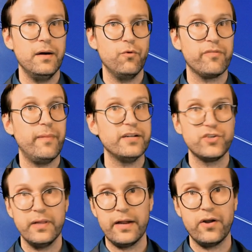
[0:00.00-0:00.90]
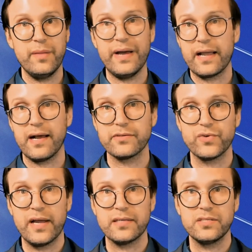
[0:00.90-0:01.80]
With modularity, by
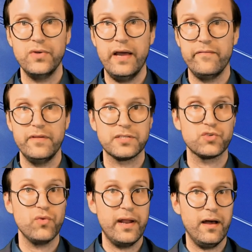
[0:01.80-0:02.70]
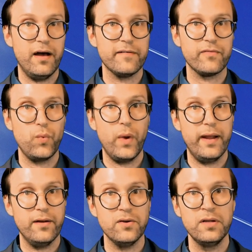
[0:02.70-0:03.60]
contrast, you have this trade-off
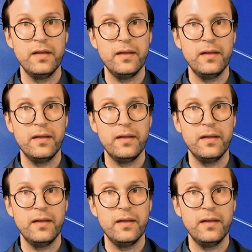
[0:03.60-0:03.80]
where